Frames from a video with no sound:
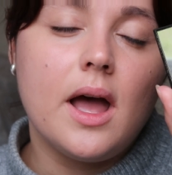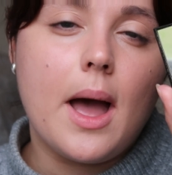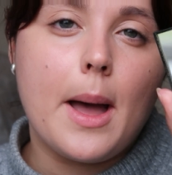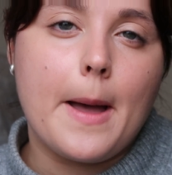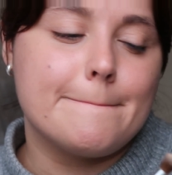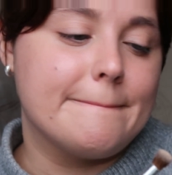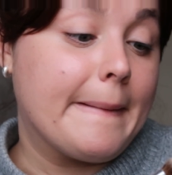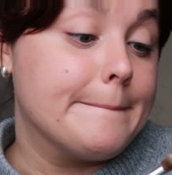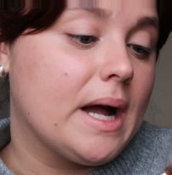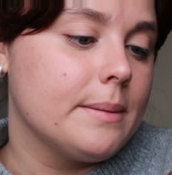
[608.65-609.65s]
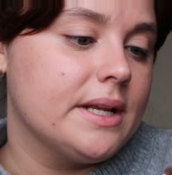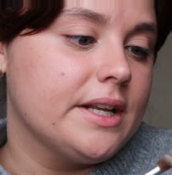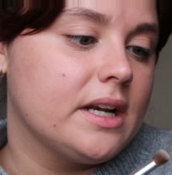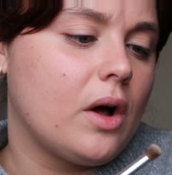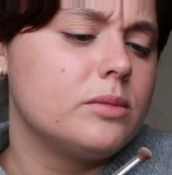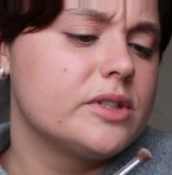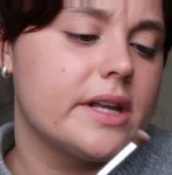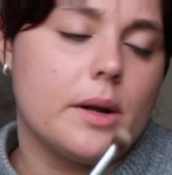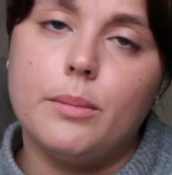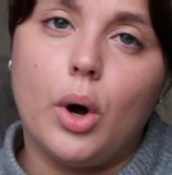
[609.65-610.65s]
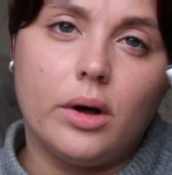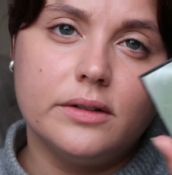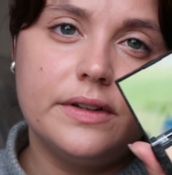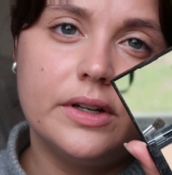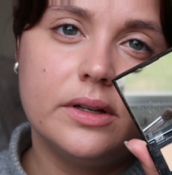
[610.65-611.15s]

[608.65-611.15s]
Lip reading: in my opinion, almost like a mauve.